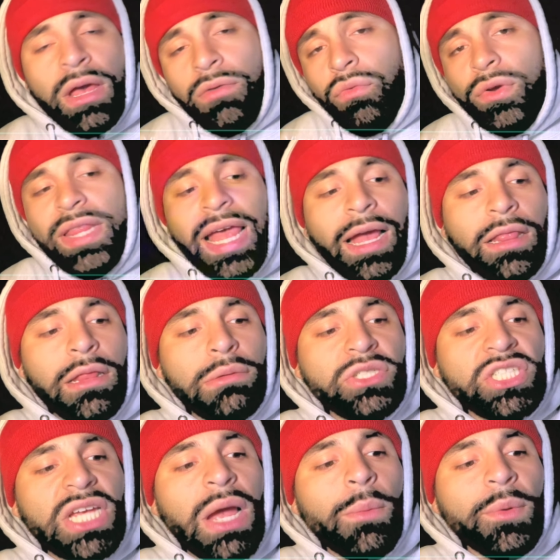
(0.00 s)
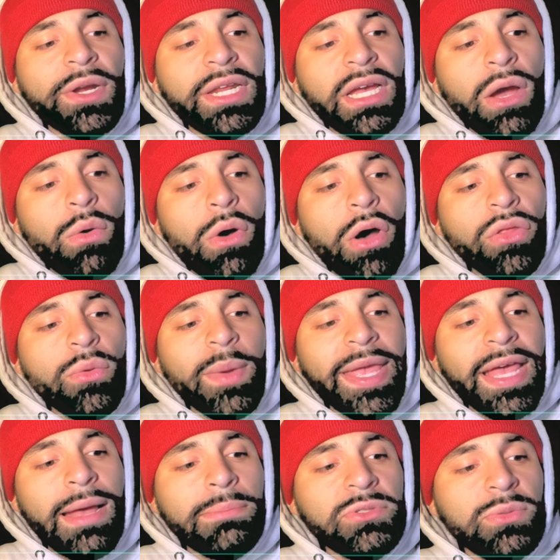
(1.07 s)
For that close shot, we're going to go all the way
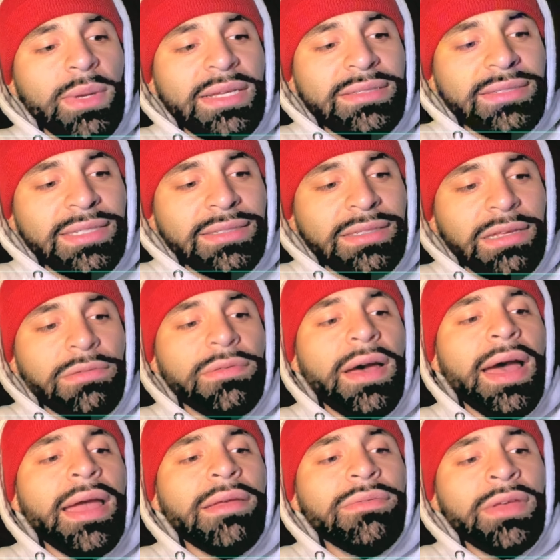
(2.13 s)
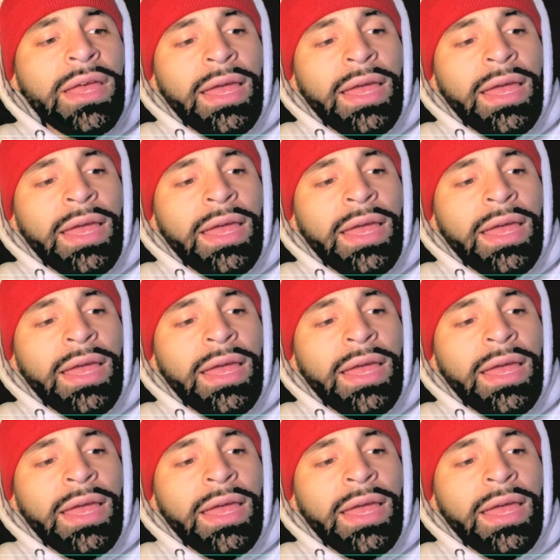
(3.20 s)
up to a sixty-five.